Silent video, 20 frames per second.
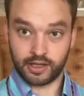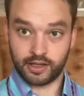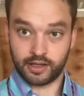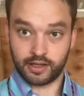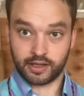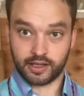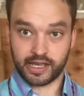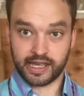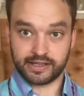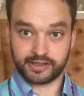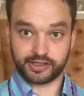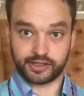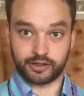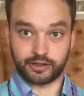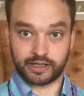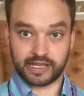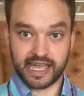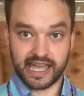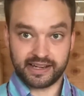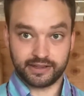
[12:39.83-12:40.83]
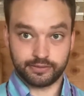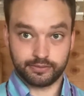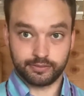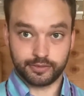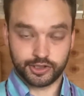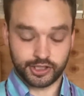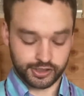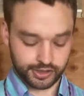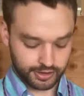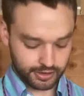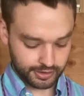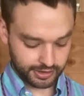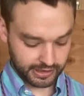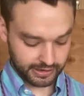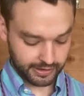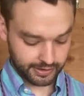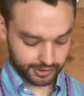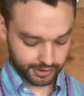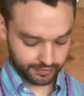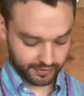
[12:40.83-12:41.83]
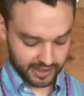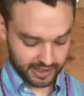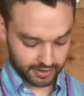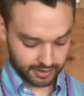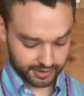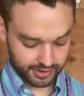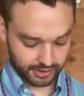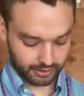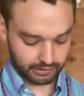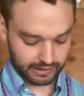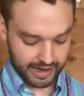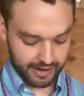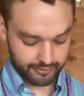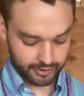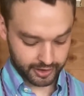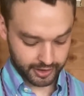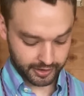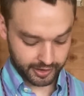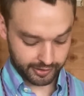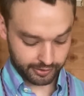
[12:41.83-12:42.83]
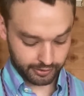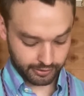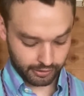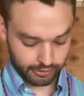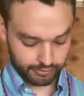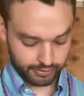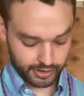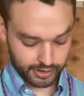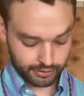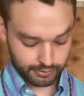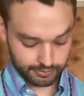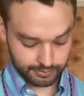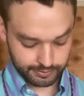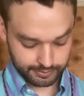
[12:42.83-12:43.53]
Okay, so again, just using those fingers to lever it through.